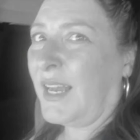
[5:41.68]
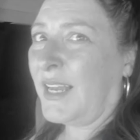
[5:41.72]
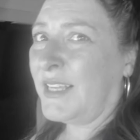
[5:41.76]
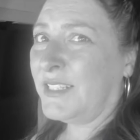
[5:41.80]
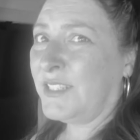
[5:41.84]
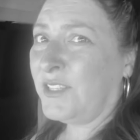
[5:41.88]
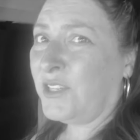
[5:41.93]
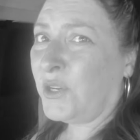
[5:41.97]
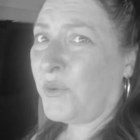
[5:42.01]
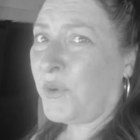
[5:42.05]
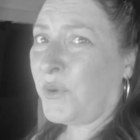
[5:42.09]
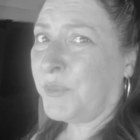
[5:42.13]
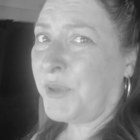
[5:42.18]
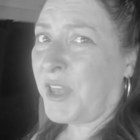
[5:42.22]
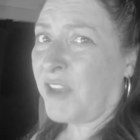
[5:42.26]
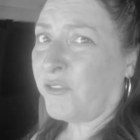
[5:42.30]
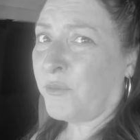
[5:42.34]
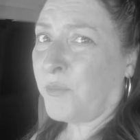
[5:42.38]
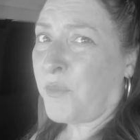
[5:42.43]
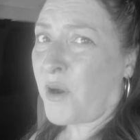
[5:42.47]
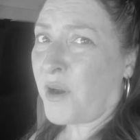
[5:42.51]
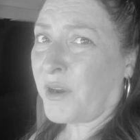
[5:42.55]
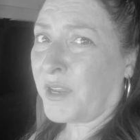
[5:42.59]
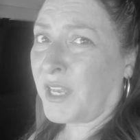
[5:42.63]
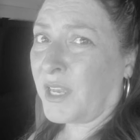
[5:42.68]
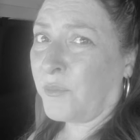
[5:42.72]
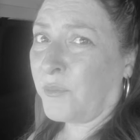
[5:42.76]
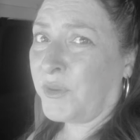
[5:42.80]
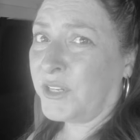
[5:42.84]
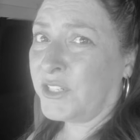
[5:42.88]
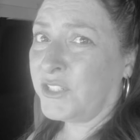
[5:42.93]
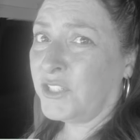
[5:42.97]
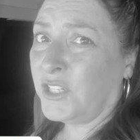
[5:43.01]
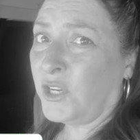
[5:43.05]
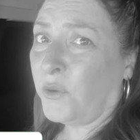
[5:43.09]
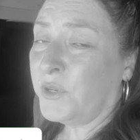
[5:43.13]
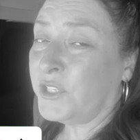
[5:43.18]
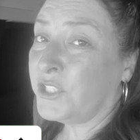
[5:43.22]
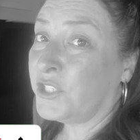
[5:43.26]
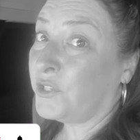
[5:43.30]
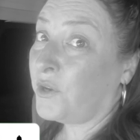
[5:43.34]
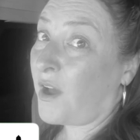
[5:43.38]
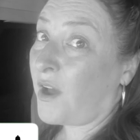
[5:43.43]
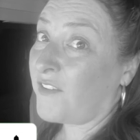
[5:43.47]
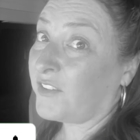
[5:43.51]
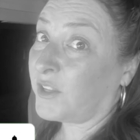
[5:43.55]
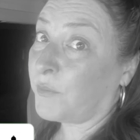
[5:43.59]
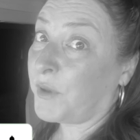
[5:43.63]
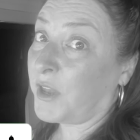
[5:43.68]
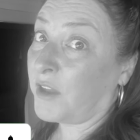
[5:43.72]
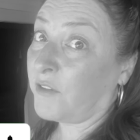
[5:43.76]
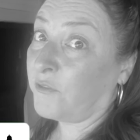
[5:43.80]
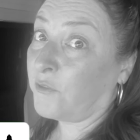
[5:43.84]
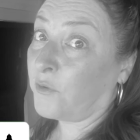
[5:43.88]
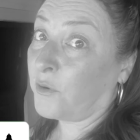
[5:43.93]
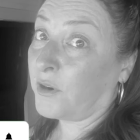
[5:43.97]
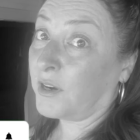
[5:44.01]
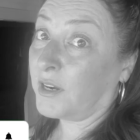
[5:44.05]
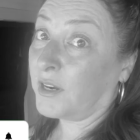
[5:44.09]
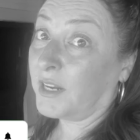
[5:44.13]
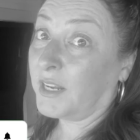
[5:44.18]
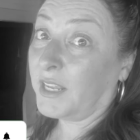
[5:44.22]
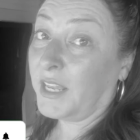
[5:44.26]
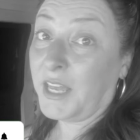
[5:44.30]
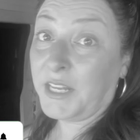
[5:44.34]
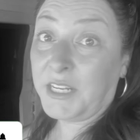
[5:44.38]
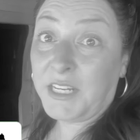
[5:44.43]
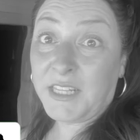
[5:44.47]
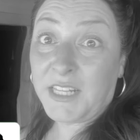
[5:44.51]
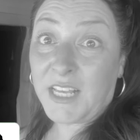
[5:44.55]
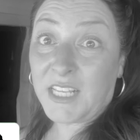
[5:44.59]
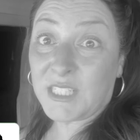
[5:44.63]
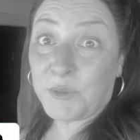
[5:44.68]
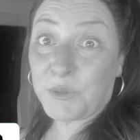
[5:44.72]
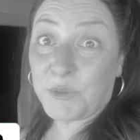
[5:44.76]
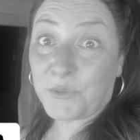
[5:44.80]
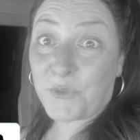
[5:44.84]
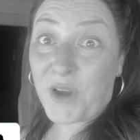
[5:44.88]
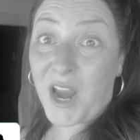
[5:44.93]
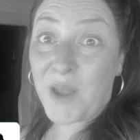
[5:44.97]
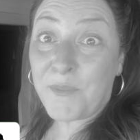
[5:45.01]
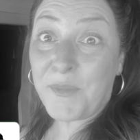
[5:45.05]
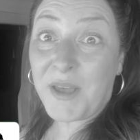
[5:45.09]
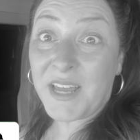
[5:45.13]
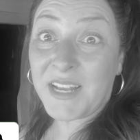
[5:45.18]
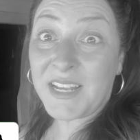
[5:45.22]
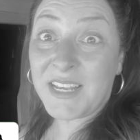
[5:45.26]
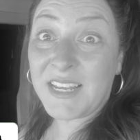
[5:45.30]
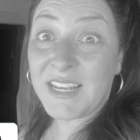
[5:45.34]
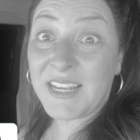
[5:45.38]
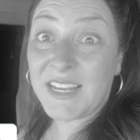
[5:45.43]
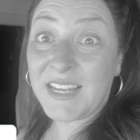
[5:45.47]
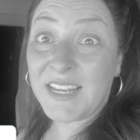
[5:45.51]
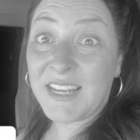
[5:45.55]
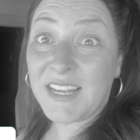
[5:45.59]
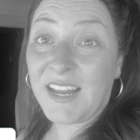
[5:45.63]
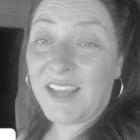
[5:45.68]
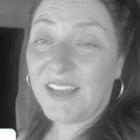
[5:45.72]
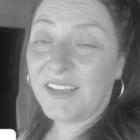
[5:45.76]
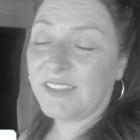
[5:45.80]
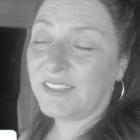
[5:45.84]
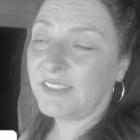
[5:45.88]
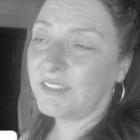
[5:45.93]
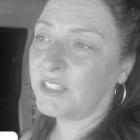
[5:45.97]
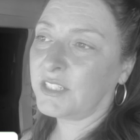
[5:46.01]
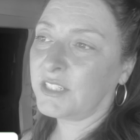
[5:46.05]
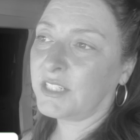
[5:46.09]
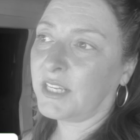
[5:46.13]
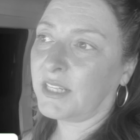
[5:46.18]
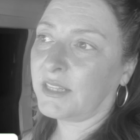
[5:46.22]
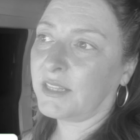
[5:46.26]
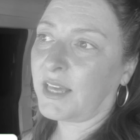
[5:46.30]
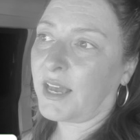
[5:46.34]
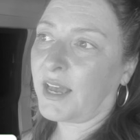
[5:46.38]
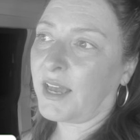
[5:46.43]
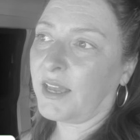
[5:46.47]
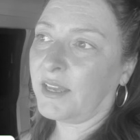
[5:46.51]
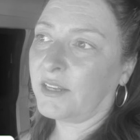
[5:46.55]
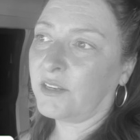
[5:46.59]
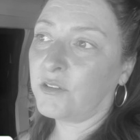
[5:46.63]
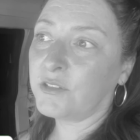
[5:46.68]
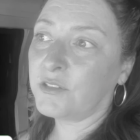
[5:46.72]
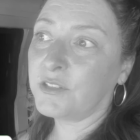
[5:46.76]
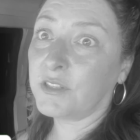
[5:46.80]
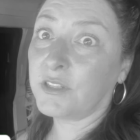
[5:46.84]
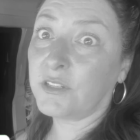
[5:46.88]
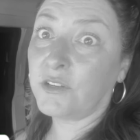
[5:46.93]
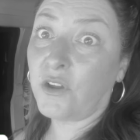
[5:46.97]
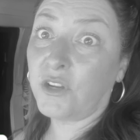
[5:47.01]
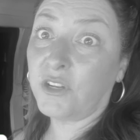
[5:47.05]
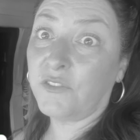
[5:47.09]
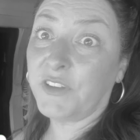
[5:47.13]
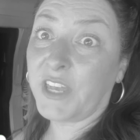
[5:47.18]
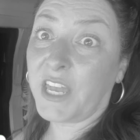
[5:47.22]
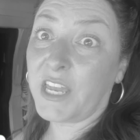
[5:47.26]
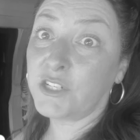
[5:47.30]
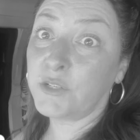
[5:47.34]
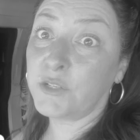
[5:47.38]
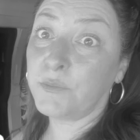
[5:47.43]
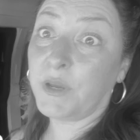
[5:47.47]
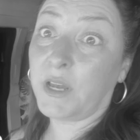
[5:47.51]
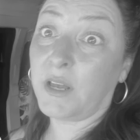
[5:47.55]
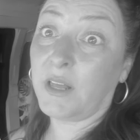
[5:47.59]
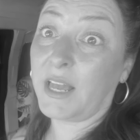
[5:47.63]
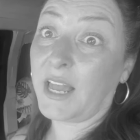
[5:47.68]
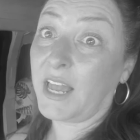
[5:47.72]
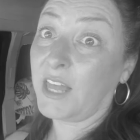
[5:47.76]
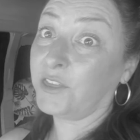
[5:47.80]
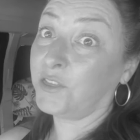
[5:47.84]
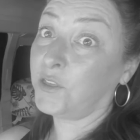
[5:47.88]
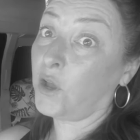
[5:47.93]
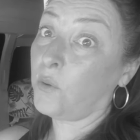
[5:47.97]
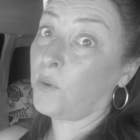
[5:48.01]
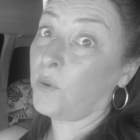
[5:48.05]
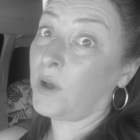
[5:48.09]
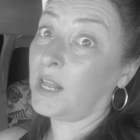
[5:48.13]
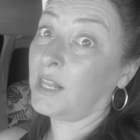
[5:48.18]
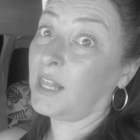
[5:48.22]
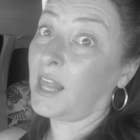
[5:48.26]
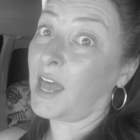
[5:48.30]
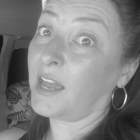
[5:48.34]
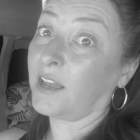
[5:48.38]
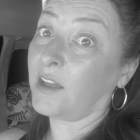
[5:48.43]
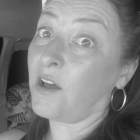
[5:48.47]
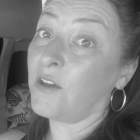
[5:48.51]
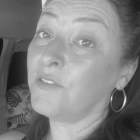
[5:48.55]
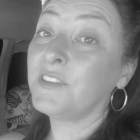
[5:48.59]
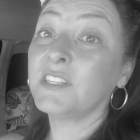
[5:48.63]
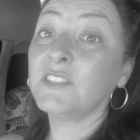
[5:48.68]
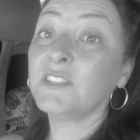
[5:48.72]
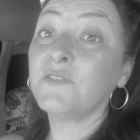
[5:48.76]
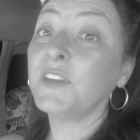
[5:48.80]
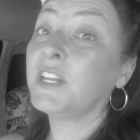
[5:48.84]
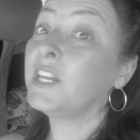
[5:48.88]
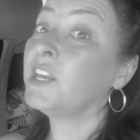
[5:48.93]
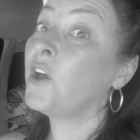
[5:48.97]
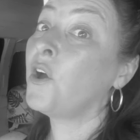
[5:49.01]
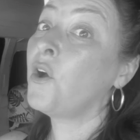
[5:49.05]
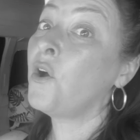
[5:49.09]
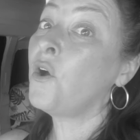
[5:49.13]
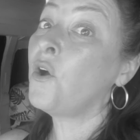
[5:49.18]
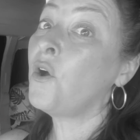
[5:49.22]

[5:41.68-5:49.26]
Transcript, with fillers: I still don't want to pay for parking, but you know what you don't have to pay for? Hitting that subscribe button. Just hit that and also the notification bell and throw a like on this video.